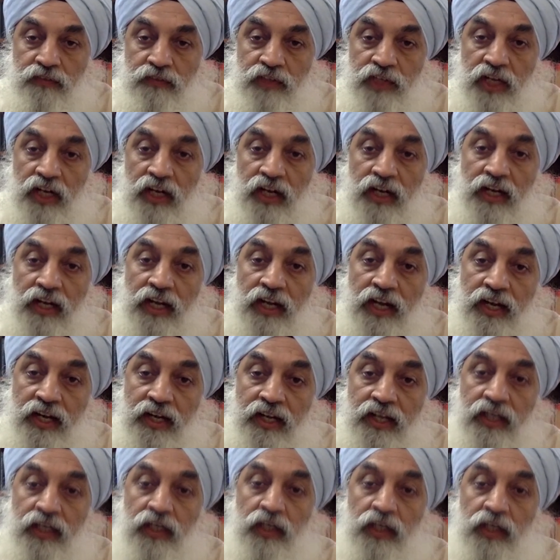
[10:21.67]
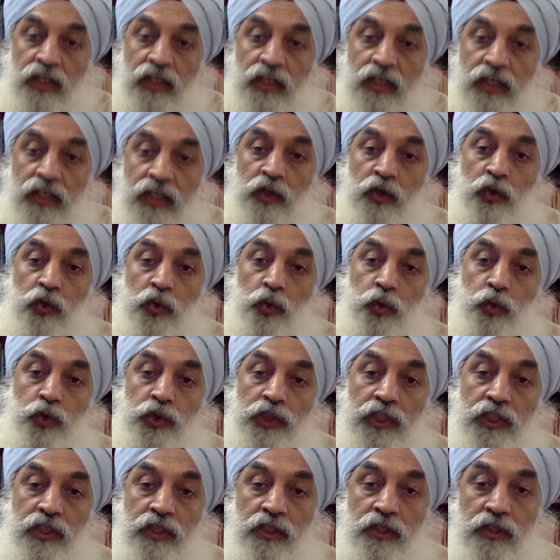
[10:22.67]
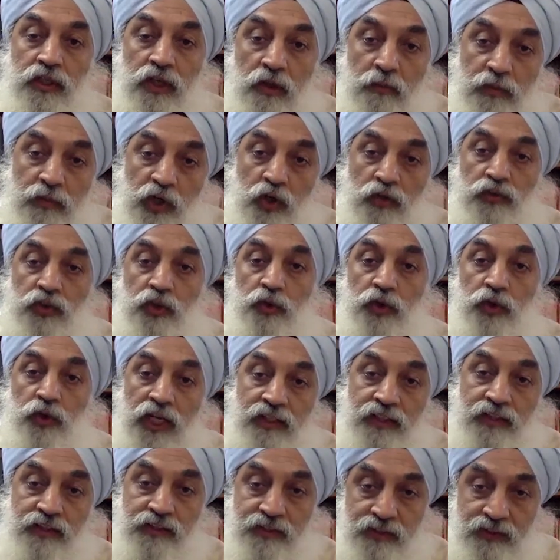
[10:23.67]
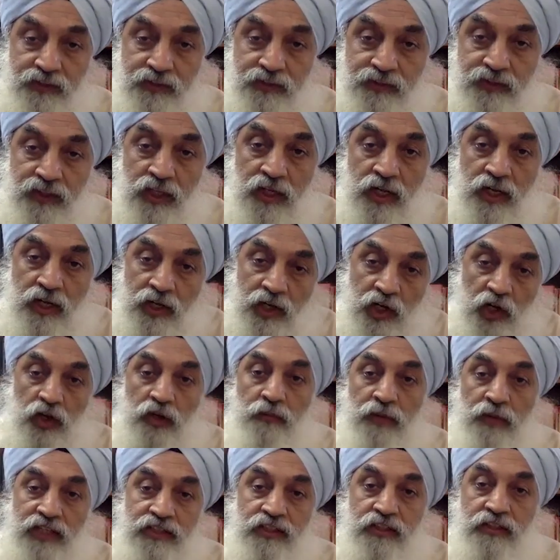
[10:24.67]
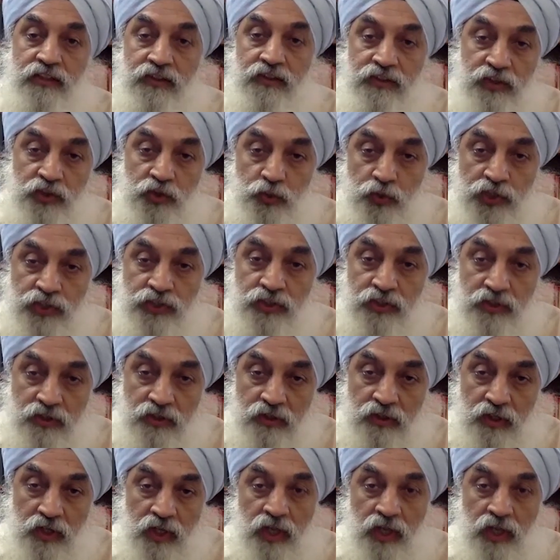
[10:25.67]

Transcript: we are lending to the government of the United States. Now, imagine the situation.